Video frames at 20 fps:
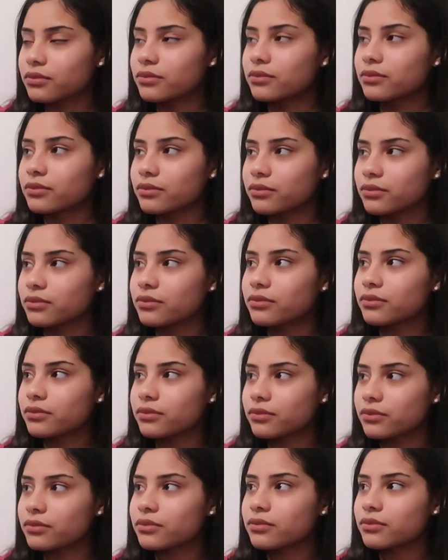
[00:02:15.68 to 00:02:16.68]

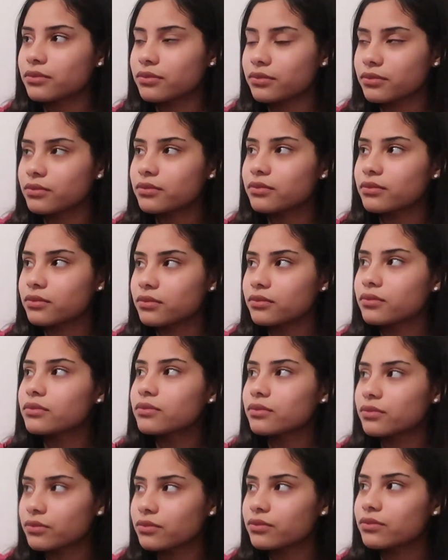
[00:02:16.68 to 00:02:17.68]

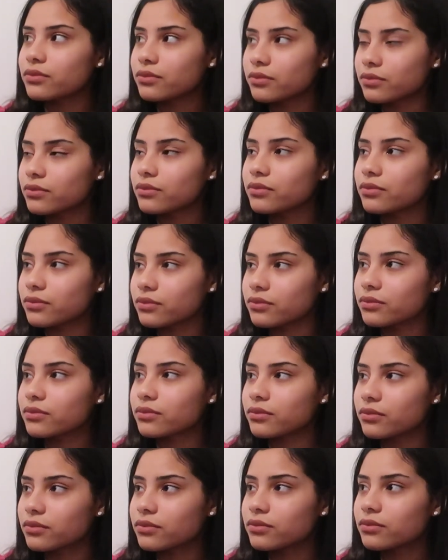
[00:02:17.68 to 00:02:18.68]

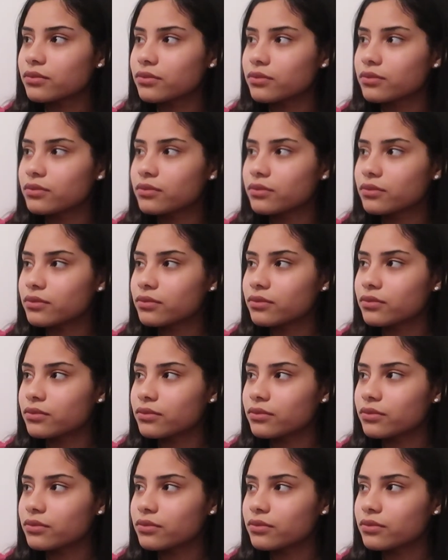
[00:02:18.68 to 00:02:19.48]
(silent)